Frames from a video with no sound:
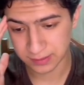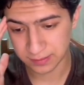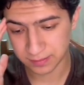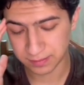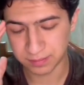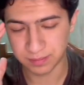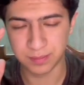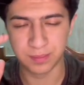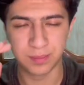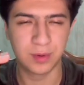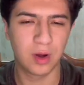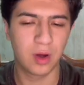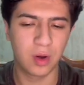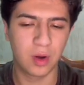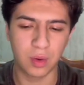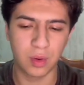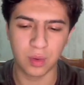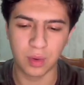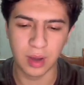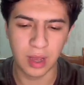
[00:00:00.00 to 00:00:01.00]

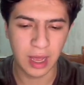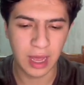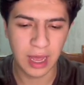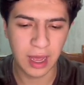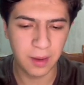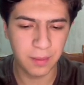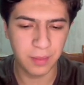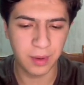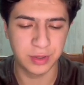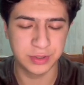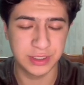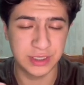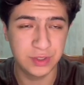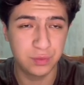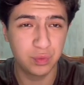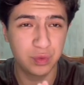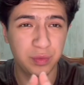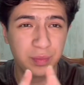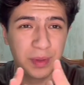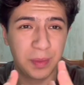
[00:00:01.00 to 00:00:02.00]
bro. Humbot, it
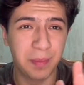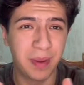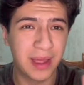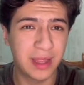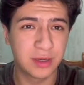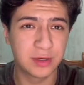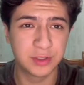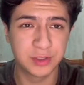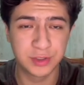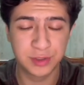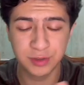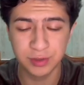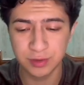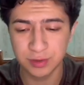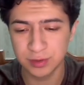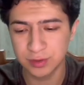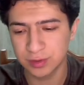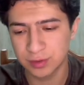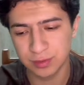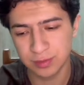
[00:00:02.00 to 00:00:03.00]
would be better
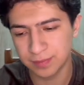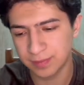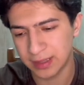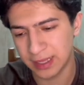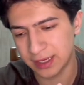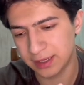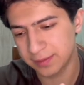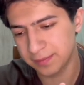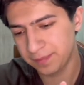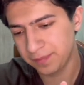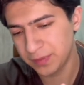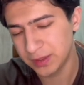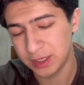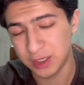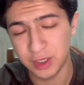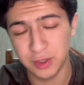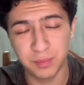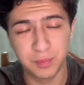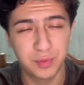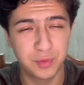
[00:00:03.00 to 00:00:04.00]
to like
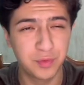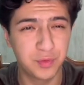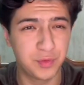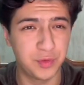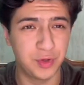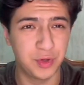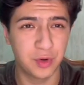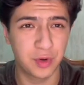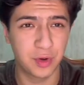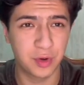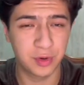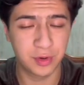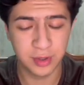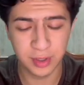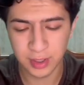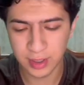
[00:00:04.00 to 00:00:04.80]
improve your